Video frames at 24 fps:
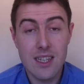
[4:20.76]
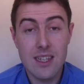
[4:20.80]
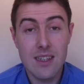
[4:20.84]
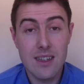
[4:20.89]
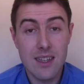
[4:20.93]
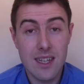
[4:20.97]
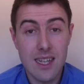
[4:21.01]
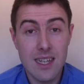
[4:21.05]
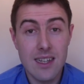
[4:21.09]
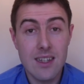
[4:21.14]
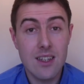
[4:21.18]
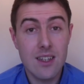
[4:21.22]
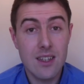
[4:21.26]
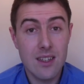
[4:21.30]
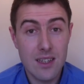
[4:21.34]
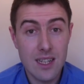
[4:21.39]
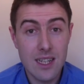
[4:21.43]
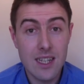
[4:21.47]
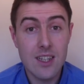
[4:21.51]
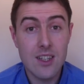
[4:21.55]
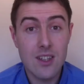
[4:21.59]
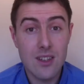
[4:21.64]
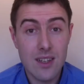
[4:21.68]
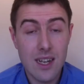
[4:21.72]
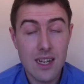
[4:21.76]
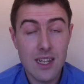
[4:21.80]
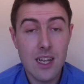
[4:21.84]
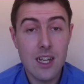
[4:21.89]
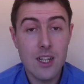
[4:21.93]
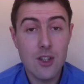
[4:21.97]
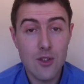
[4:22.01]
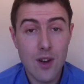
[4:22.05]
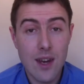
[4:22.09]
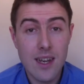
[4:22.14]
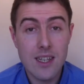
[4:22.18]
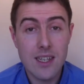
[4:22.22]
needs
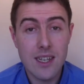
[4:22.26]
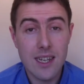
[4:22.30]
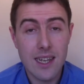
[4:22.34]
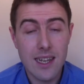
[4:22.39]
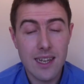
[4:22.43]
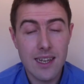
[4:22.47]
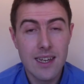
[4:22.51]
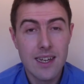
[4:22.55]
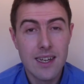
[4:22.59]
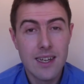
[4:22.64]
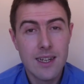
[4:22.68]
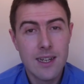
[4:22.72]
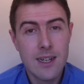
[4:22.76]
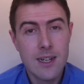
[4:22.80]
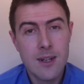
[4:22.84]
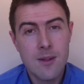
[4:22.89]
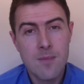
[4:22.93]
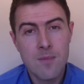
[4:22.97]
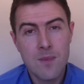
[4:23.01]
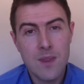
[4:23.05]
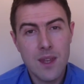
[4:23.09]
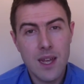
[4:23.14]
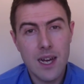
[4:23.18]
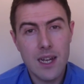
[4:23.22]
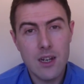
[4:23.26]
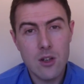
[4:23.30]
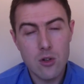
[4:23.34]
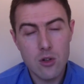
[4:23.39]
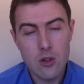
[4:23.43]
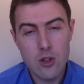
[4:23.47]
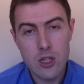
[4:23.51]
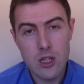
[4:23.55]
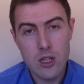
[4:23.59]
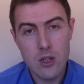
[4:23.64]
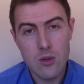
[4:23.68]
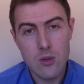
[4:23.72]
addressing, and
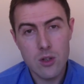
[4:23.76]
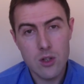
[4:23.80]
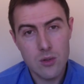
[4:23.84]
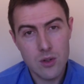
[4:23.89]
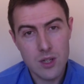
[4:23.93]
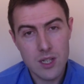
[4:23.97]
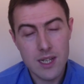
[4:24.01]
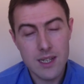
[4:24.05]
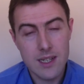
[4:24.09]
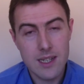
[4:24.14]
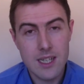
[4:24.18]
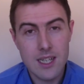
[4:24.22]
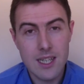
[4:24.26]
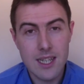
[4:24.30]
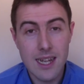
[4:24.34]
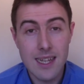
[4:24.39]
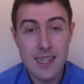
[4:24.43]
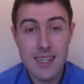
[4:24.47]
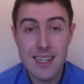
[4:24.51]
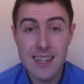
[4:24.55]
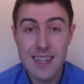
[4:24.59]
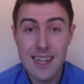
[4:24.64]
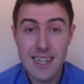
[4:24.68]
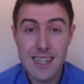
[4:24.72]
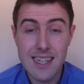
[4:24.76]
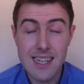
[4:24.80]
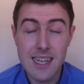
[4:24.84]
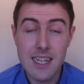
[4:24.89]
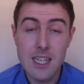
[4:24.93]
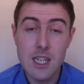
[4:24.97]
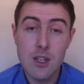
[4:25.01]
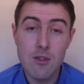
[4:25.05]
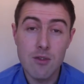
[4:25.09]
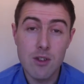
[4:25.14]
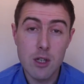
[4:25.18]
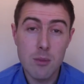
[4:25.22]
also, to a certain extent, it
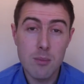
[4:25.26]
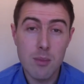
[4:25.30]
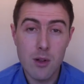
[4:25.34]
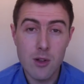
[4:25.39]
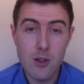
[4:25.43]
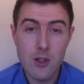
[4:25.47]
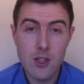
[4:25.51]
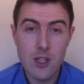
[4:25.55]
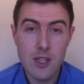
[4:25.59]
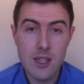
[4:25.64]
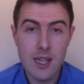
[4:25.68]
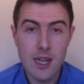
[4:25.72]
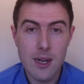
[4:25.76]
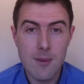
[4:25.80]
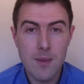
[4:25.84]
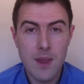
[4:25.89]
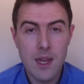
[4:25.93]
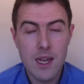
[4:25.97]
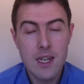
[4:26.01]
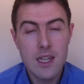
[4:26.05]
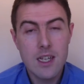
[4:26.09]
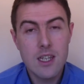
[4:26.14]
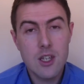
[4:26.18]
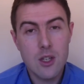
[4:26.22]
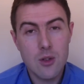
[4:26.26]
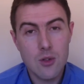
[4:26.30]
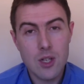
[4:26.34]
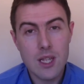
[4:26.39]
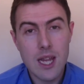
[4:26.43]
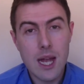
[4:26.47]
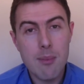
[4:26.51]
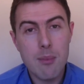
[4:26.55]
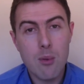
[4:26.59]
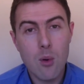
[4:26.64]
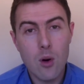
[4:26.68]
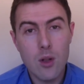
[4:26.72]
dictates your response to that. So
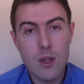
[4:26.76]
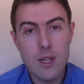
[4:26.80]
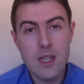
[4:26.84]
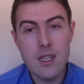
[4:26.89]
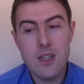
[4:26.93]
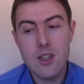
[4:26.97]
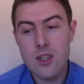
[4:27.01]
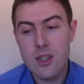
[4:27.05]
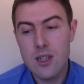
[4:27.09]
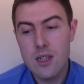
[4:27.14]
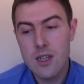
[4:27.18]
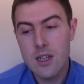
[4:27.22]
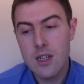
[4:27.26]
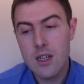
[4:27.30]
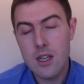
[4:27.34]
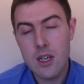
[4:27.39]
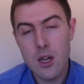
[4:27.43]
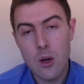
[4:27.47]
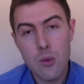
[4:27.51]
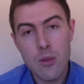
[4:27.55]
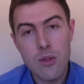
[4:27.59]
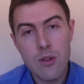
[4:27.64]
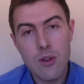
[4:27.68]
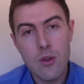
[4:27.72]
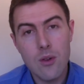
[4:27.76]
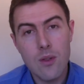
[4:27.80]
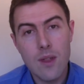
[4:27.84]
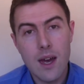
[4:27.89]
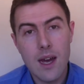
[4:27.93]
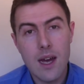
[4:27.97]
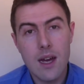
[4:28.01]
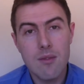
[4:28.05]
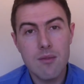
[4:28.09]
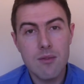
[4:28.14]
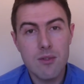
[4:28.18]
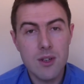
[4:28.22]
step one is go through
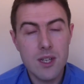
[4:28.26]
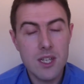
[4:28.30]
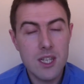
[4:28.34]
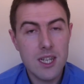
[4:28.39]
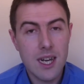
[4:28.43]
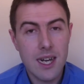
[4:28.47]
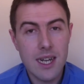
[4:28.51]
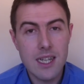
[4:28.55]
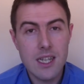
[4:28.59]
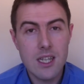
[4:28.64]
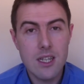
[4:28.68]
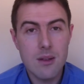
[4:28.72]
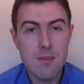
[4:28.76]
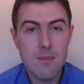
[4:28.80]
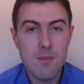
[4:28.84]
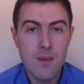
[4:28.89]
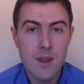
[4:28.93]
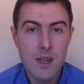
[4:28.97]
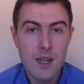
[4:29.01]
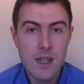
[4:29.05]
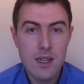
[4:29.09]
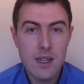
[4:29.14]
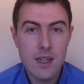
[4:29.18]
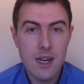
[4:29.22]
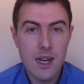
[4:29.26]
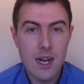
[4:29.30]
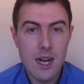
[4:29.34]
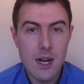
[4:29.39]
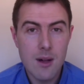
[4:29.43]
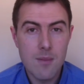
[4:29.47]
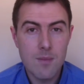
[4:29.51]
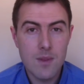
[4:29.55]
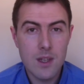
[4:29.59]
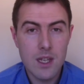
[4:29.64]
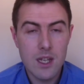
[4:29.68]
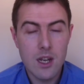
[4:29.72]
that, and for each item,
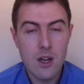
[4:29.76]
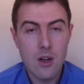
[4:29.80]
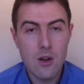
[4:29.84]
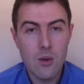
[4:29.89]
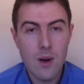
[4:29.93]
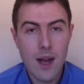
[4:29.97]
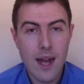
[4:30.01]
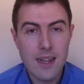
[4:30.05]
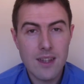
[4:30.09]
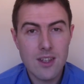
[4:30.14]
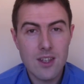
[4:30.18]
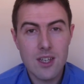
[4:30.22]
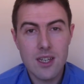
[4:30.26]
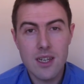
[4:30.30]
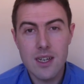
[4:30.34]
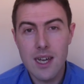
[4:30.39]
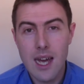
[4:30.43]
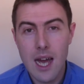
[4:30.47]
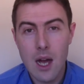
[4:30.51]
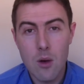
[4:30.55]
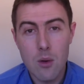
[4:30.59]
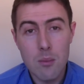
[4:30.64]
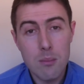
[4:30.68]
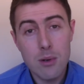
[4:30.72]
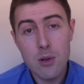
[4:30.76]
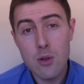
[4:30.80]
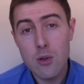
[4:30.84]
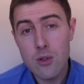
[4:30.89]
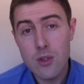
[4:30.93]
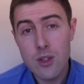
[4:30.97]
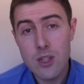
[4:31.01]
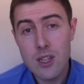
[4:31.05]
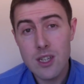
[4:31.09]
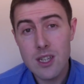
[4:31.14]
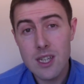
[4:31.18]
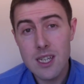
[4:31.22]
answer how
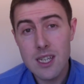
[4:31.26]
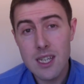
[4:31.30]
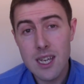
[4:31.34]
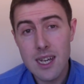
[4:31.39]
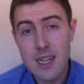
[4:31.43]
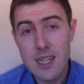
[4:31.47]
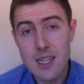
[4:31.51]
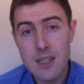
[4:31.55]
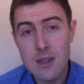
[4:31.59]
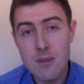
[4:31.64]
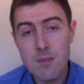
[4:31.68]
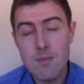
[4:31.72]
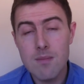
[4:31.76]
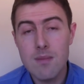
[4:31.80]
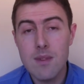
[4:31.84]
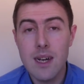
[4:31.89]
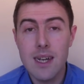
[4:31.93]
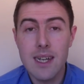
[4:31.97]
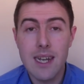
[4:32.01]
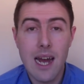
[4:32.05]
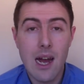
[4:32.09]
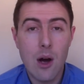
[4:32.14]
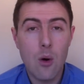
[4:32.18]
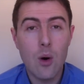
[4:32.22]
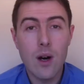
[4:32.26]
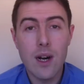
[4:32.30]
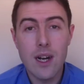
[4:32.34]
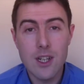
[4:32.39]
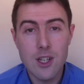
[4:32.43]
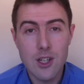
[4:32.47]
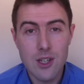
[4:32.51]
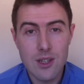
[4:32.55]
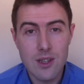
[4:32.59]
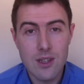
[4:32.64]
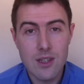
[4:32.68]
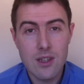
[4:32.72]
important is this item and how
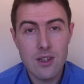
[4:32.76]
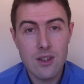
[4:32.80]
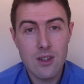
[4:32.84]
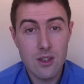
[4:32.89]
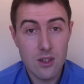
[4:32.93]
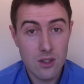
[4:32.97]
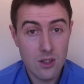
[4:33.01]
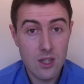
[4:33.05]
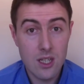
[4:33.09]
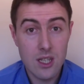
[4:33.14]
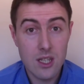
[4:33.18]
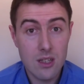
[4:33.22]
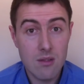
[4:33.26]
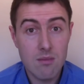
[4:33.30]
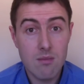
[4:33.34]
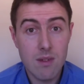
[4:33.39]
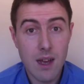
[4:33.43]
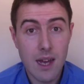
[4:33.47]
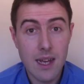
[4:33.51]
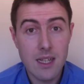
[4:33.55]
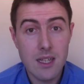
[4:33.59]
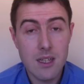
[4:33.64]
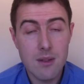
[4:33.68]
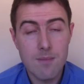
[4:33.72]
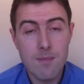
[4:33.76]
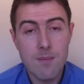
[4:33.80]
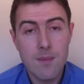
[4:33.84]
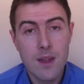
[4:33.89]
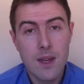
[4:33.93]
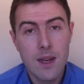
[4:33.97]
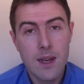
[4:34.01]
urgent is this item.